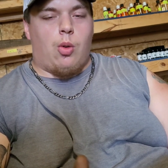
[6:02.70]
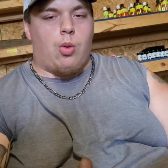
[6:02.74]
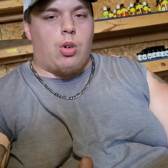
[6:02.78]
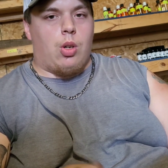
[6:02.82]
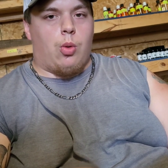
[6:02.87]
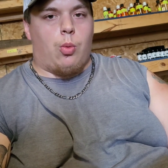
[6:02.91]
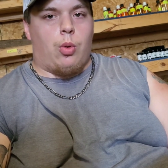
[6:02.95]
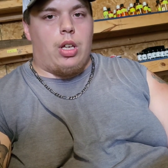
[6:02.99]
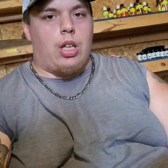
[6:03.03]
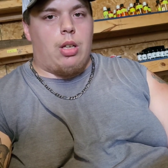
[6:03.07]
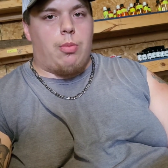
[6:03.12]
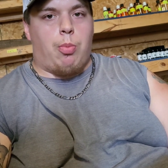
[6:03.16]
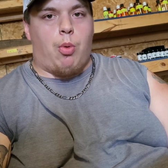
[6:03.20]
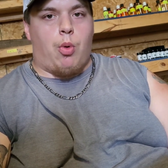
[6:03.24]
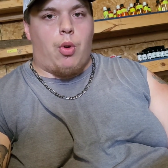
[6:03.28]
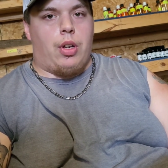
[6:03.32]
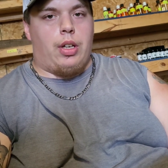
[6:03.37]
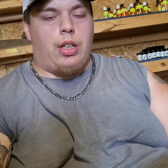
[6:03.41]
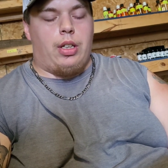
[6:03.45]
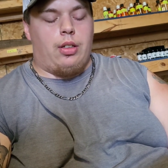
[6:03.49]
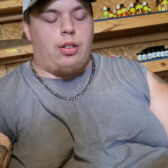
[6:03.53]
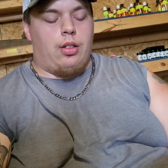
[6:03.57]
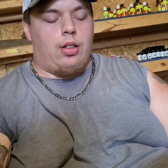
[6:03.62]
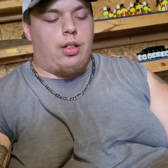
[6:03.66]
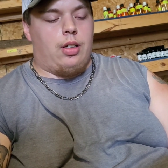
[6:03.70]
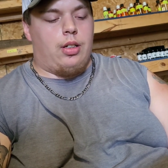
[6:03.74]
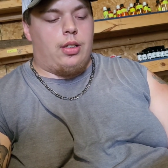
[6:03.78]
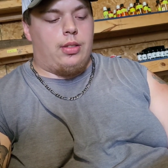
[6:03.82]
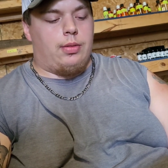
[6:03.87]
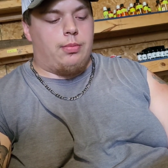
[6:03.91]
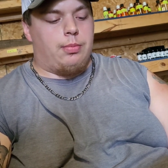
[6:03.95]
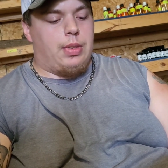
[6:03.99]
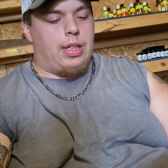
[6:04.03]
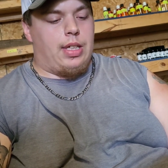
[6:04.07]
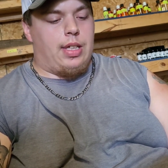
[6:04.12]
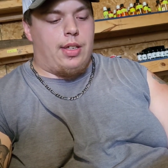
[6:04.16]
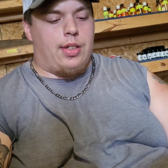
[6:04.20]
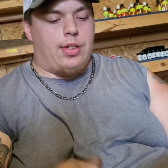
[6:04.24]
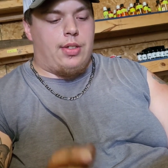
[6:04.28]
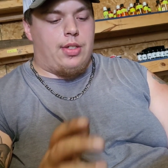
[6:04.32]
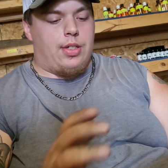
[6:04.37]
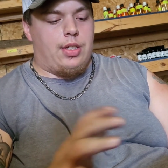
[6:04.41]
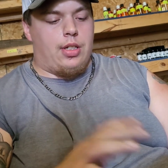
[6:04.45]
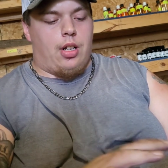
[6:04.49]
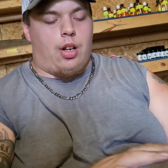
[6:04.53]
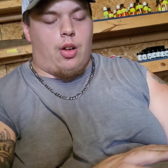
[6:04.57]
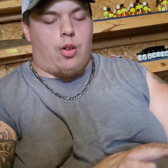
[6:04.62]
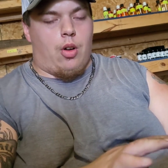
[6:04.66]
want a weak point, because,
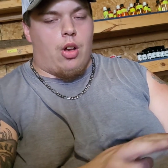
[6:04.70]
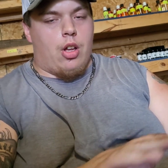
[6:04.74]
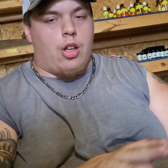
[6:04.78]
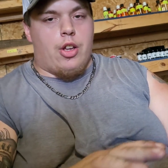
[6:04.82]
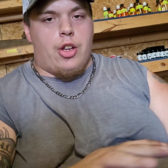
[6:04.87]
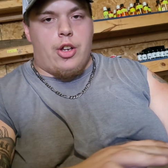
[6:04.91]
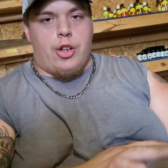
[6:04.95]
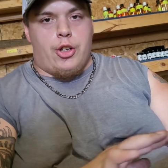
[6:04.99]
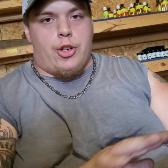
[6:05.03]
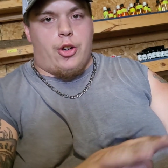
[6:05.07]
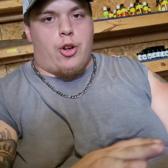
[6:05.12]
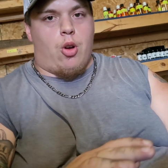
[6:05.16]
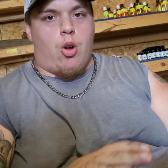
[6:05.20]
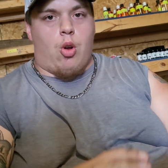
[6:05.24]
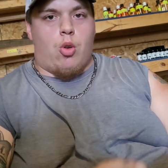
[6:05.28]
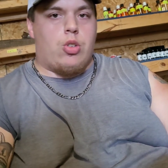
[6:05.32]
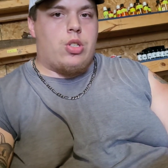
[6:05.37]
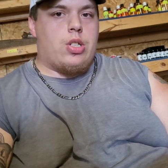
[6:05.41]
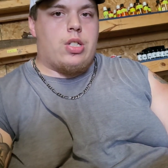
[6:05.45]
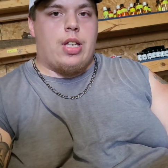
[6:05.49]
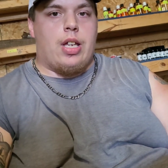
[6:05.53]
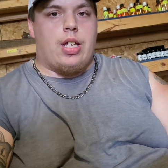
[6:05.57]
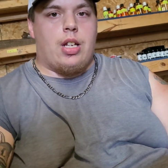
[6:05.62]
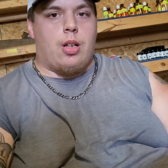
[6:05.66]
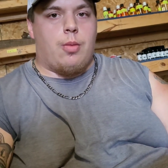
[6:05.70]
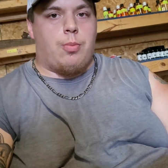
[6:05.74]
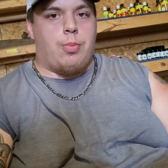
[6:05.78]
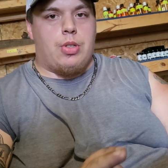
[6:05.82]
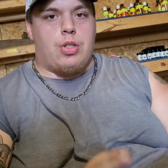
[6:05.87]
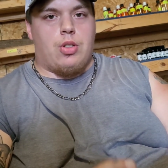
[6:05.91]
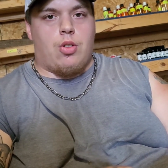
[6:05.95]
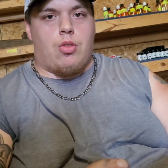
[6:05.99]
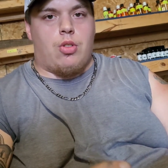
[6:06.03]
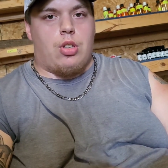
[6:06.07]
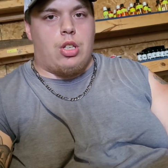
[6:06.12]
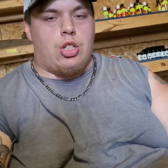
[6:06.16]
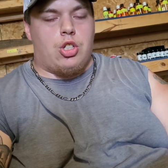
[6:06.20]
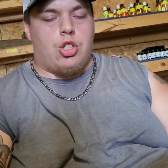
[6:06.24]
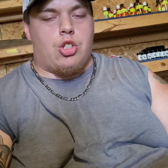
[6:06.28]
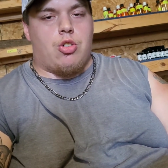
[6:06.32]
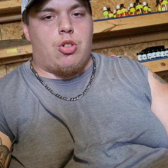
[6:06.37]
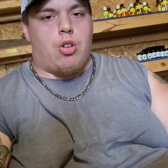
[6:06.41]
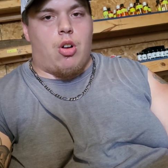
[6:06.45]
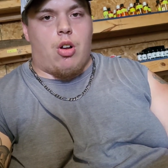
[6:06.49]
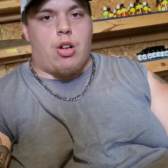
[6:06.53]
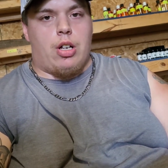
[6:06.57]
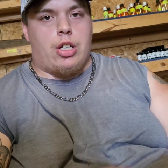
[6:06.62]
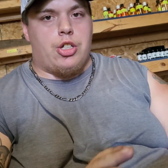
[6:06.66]
you know, your whole setup is only as
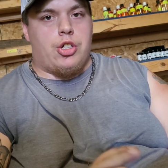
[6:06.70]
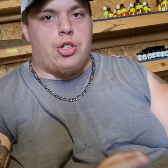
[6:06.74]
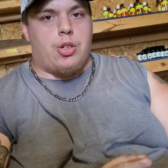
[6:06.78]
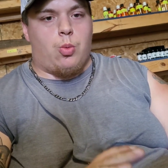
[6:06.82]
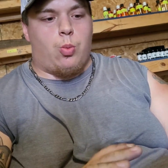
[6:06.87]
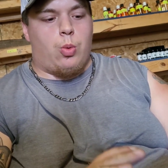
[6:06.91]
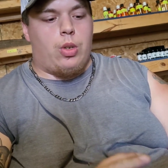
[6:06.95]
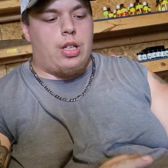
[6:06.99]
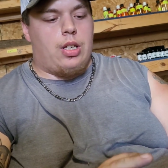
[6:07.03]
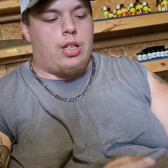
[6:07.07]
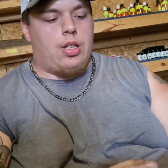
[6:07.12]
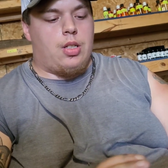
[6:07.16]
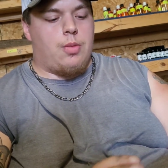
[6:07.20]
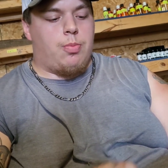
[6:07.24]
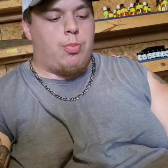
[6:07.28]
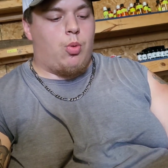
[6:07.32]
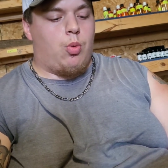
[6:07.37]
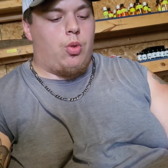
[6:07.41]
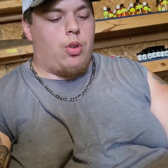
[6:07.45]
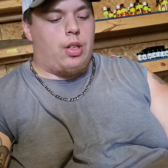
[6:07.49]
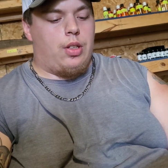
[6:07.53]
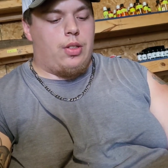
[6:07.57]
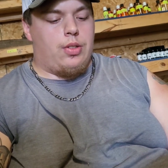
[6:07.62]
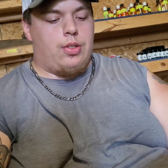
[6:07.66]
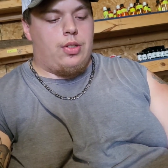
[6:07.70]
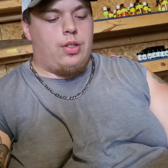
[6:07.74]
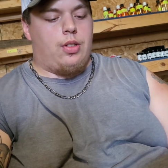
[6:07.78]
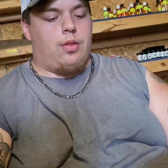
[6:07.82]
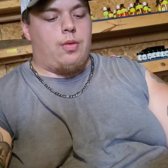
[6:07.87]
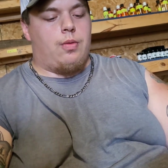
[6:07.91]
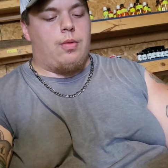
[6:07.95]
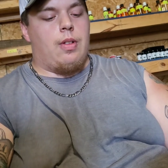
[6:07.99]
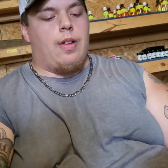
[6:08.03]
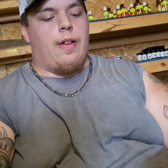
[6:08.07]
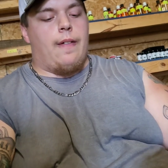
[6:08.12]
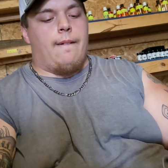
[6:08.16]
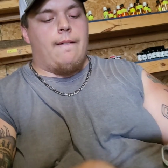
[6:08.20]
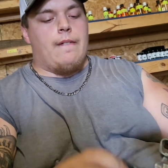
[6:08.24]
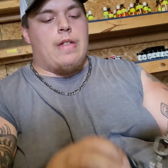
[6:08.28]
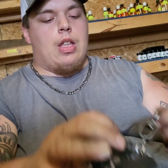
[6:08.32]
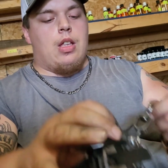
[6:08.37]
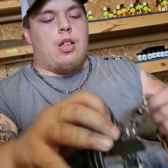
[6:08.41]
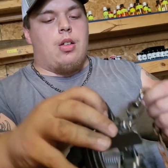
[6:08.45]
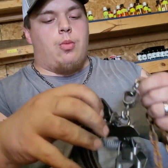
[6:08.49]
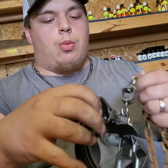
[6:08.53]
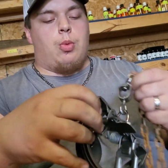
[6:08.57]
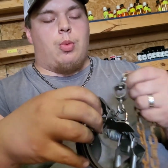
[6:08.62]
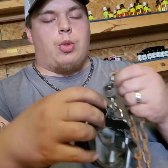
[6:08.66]
strong as your weakest point. So
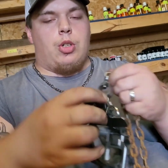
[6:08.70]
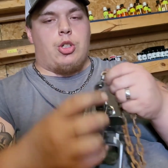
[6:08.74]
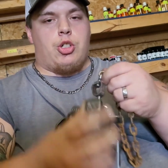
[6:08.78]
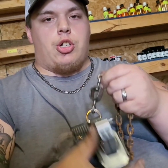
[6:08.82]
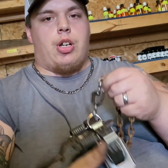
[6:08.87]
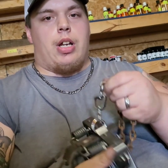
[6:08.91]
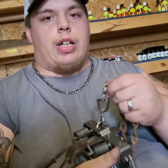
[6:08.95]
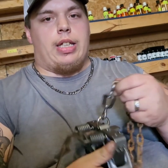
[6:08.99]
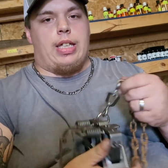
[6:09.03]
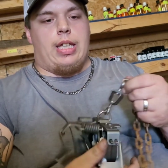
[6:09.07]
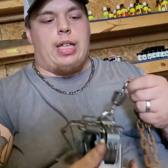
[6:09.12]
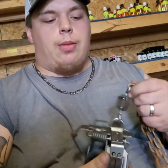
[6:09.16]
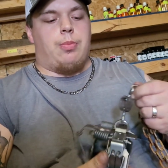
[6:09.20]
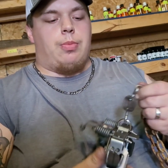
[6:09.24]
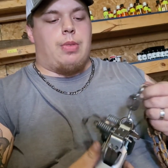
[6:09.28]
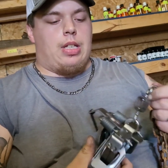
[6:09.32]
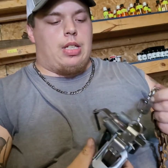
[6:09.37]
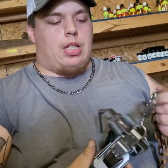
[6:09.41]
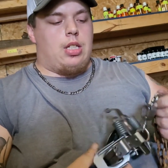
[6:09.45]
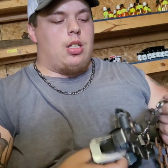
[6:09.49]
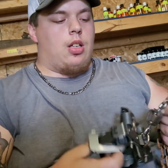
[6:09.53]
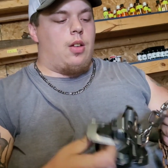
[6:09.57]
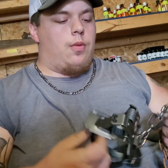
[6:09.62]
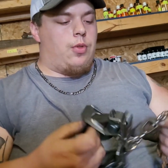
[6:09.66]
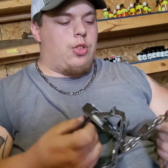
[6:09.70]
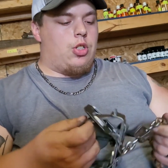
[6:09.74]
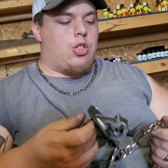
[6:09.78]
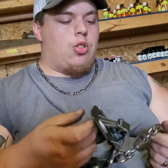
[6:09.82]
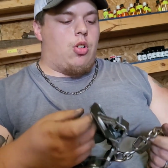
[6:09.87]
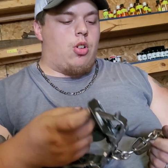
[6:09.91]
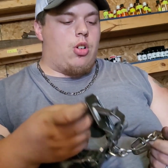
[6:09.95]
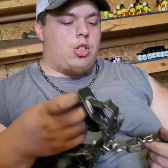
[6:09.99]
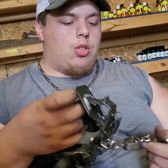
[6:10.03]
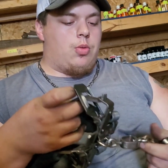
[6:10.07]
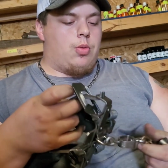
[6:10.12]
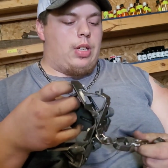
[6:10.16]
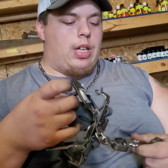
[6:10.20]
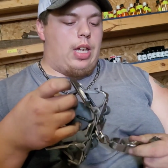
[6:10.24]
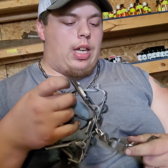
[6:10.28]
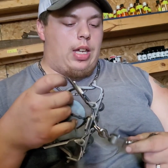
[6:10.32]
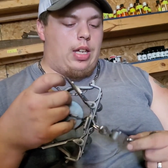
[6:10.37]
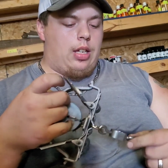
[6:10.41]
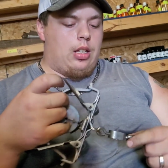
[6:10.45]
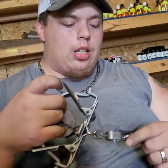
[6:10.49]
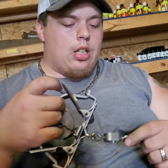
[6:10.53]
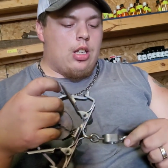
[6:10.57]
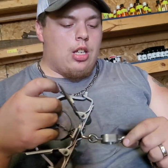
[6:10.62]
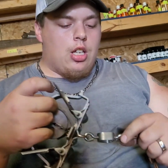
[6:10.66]
we want to try to keep that stuff as strong as we
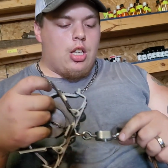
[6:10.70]
can.